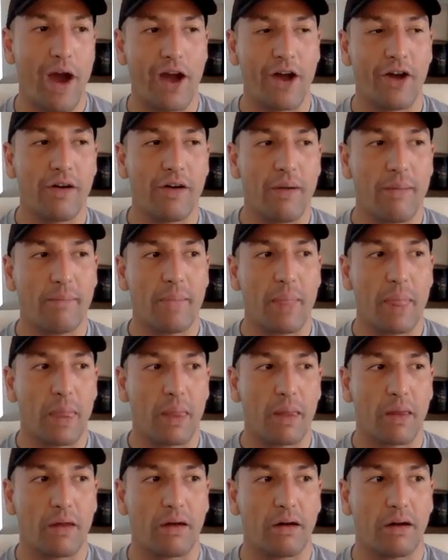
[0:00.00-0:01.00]
Where,
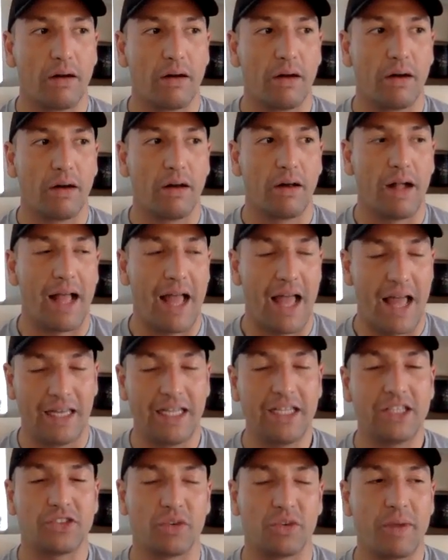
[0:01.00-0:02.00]
at
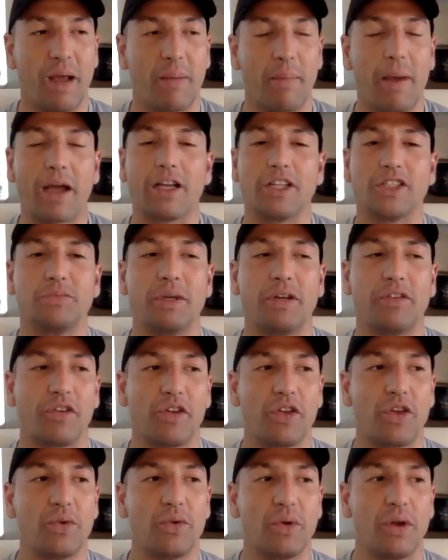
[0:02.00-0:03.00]
least for me, I'm not going to speak
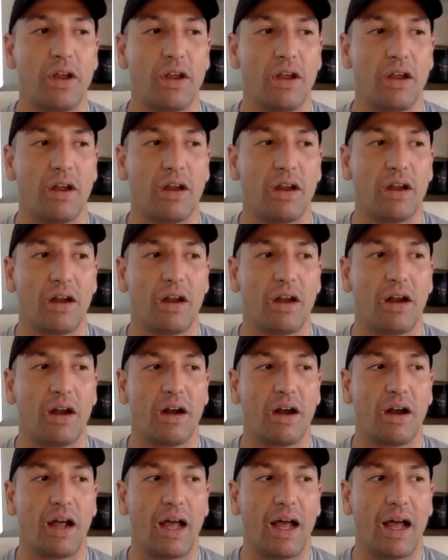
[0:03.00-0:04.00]
for you.
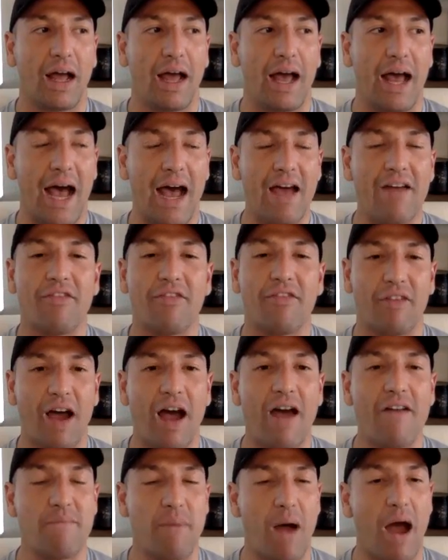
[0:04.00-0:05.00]
I've
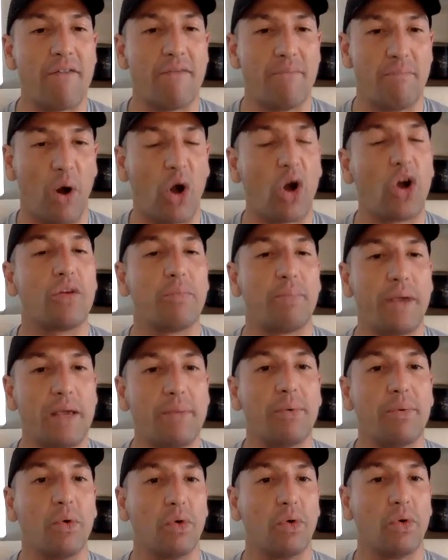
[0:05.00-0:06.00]
burned
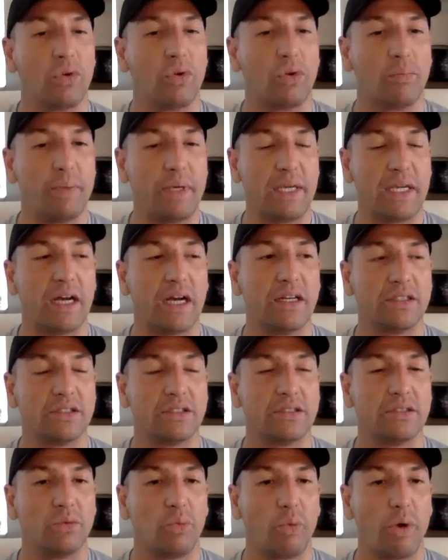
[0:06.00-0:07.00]
people
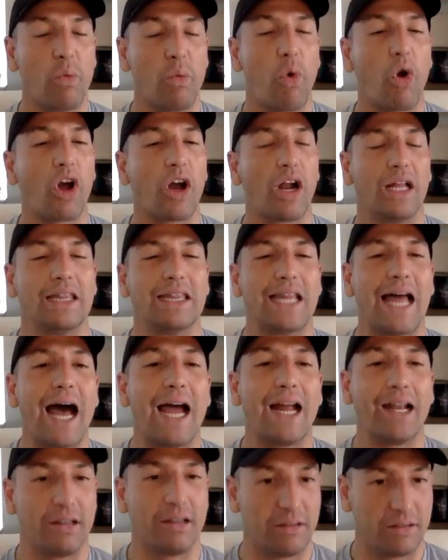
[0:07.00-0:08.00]
because we weren't
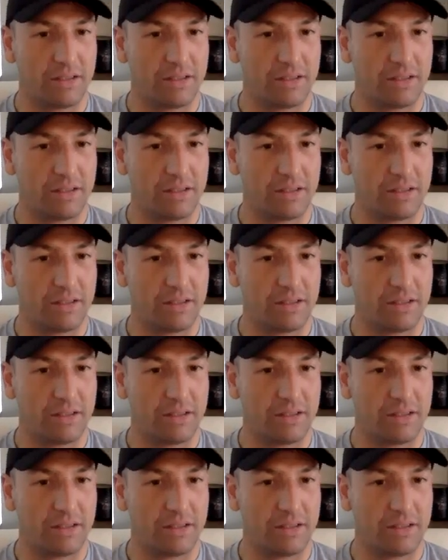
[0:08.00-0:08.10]
aligned.